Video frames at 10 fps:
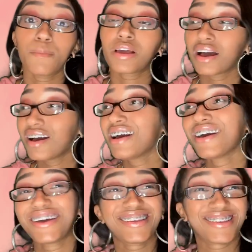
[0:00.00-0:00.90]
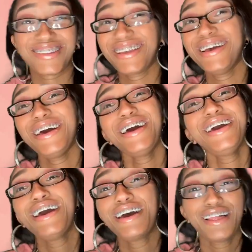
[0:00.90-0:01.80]
because,
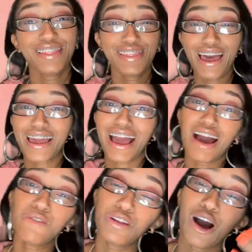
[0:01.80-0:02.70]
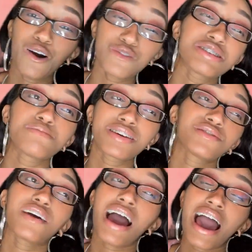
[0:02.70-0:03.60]
like, I would always make
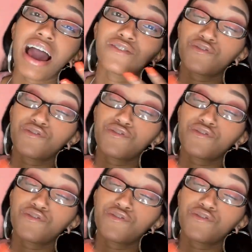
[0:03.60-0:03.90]
sure I had